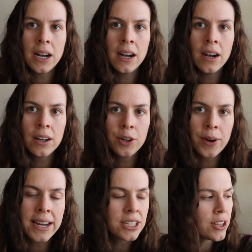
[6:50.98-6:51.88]
uh,
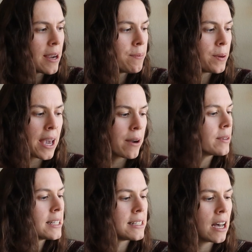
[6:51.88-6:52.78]
gray stripe, you can't
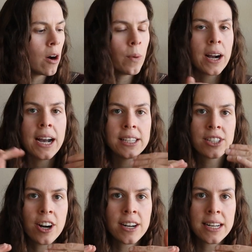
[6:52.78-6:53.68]
really tell where I
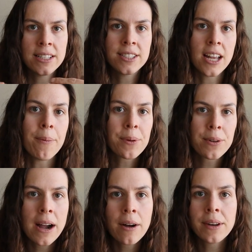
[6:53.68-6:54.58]
started and stopped
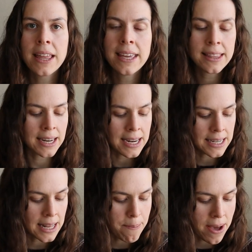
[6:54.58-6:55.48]
the round. I think that I
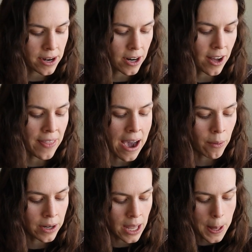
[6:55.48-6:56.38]
did it better on that
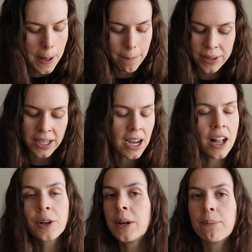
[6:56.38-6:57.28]
one. But the
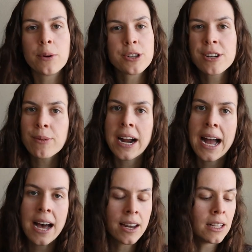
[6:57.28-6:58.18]
color work portion where I
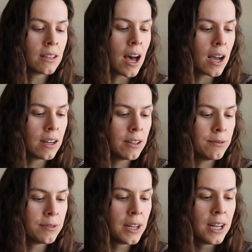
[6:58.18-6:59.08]
had a lot
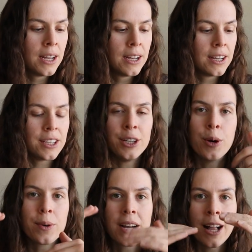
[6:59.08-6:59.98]
of, you
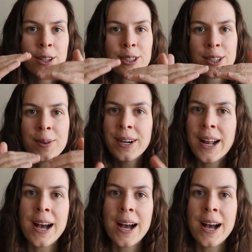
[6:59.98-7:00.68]
know, colors going